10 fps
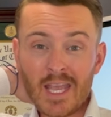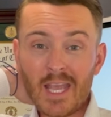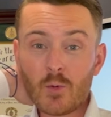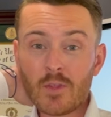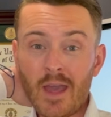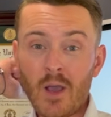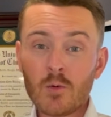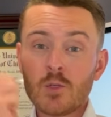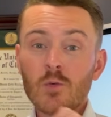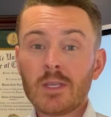and
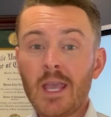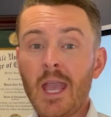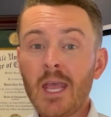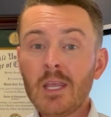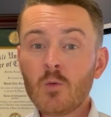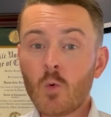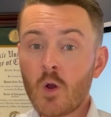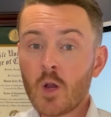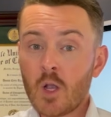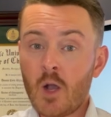without doing any
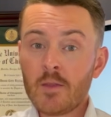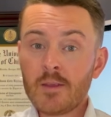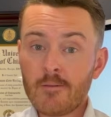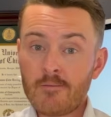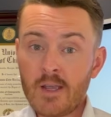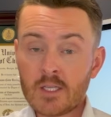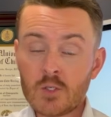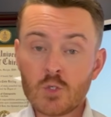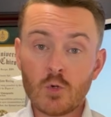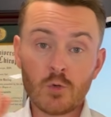work on the
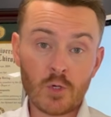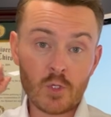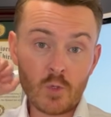affected shoulder,